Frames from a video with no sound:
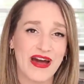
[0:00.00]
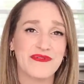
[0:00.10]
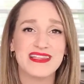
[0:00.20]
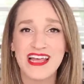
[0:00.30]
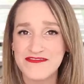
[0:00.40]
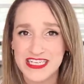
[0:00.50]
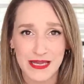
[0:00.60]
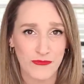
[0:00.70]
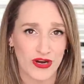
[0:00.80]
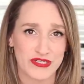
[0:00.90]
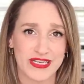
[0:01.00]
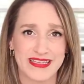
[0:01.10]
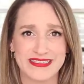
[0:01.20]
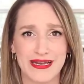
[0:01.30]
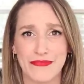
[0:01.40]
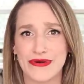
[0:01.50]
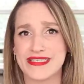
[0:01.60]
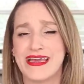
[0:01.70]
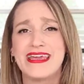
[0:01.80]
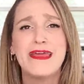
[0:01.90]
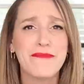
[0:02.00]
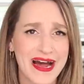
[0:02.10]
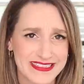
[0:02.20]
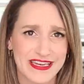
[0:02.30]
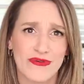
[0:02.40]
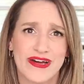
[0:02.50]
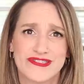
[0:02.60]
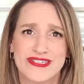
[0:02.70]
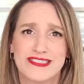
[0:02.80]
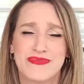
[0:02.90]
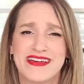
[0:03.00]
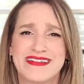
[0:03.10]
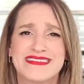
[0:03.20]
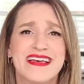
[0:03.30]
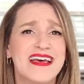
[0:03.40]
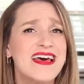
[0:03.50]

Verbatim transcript: I would love to keep crunching these numbers and keep asking questions because